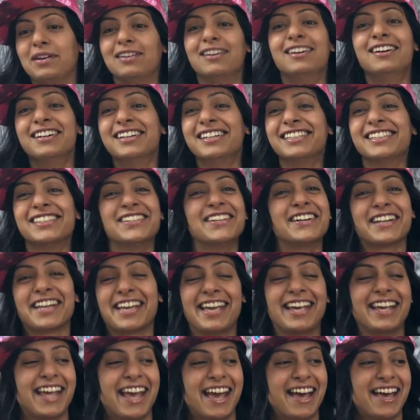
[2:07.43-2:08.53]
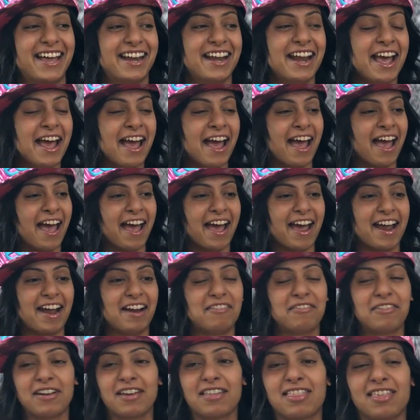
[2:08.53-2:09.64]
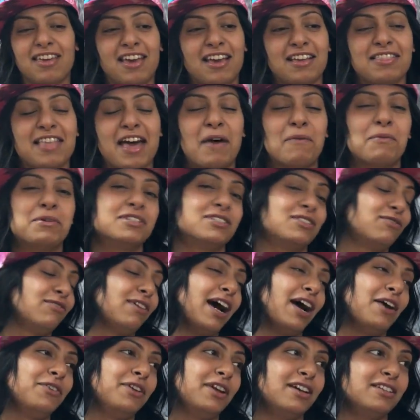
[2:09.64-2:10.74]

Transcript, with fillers: looking at everything that was around